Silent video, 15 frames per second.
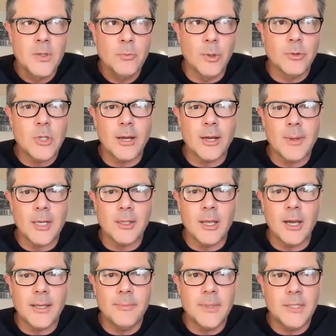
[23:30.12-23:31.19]
we were talking about
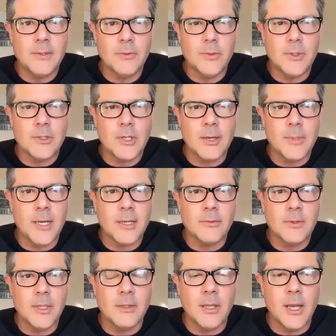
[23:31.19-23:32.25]
alignment. We were talking about
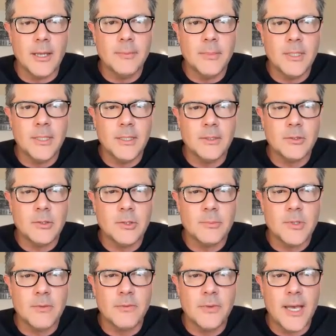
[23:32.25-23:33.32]
alignment in
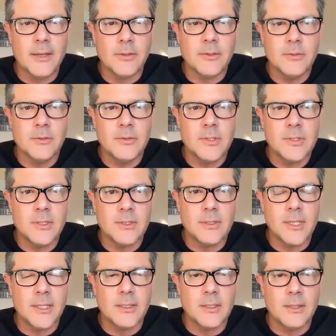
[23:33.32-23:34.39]
terms of values and
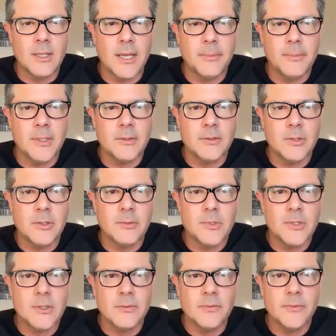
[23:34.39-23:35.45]
alignment in
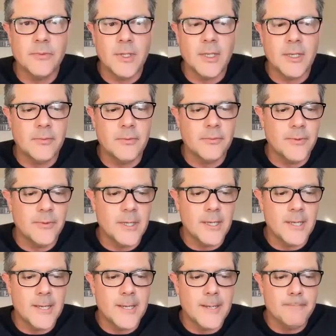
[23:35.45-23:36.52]
terms of
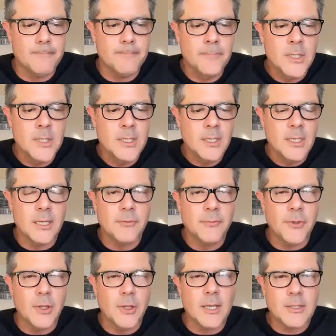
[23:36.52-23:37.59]
kind of
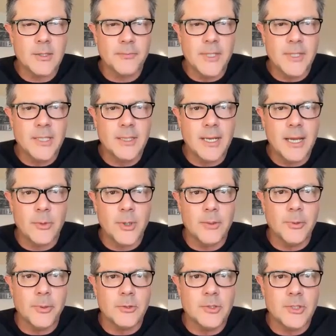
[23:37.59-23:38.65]
philosophy and how we
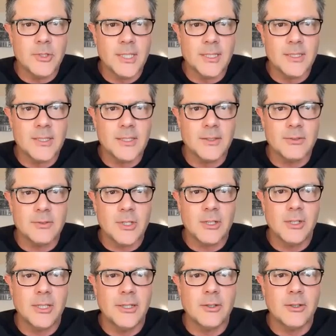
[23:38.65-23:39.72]
approach things. And there's
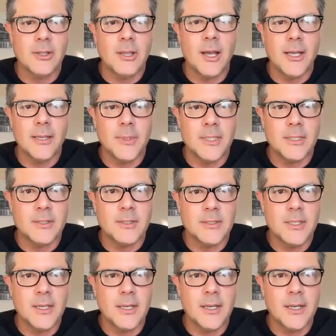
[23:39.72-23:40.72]
clear alignment